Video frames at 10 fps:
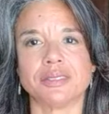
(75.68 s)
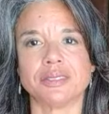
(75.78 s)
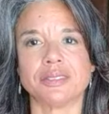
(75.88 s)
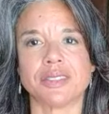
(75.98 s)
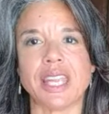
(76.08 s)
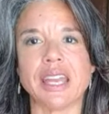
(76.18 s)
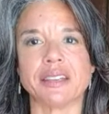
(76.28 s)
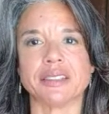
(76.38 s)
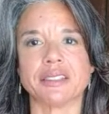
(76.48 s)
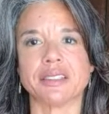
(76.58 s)

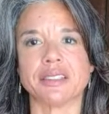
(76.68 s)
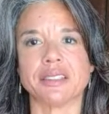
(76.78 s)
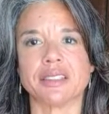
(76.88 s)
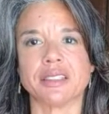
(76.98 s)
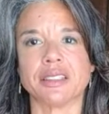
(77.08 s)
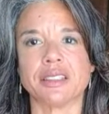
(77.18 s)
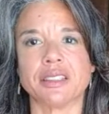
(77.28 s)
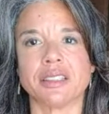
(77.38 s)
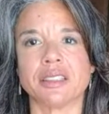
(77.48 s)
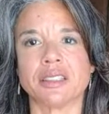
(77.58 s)

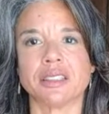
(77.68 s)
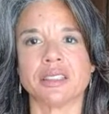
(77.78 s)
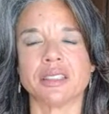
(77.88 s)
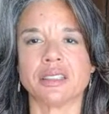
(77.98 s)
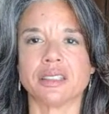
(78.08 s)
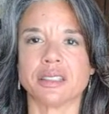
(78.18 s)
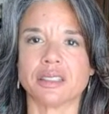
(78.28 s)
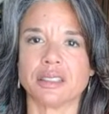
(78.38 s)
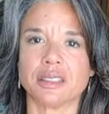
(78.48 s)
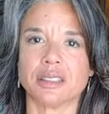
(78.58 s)

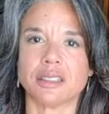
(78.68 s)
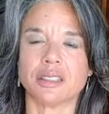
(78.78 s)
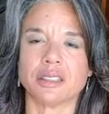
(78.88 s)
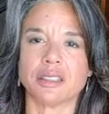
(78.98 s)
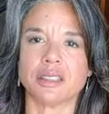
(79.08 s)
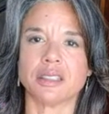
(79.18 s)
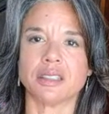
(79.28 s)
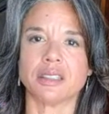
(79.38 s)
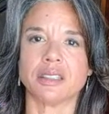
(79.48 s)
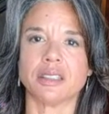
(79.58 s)

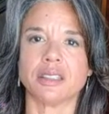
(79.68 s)
(not speaking)